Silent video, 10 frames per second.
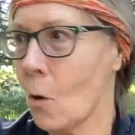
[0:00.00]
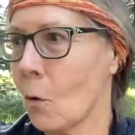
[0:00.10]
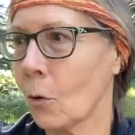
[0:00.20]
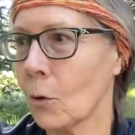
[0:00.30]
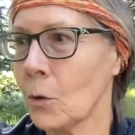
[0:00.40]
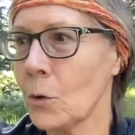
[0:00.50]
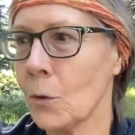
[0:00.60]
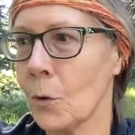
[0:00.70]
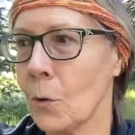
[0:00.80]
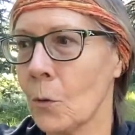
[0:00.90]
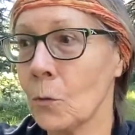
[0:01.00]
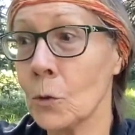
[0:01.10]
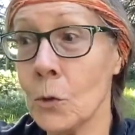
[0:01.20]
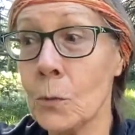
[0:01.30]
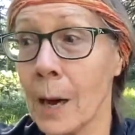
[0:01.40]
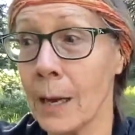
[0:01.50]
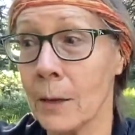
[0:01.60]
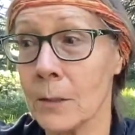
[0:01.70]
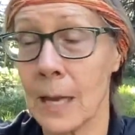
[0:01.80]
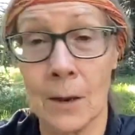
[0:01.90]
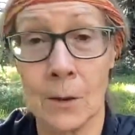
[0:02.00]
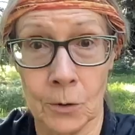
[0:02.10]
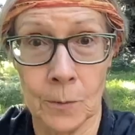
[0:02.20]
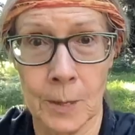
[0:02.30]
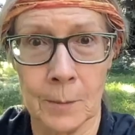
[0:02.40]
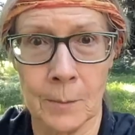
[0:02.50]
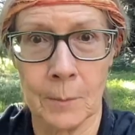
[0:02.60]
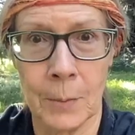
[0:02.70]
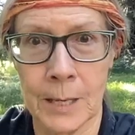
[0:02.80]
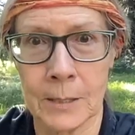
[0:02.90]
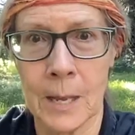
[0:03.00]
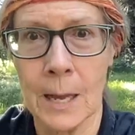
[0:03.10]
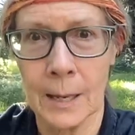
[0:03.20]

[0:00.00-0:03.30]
Or do you go two miles at a 30 minute pace?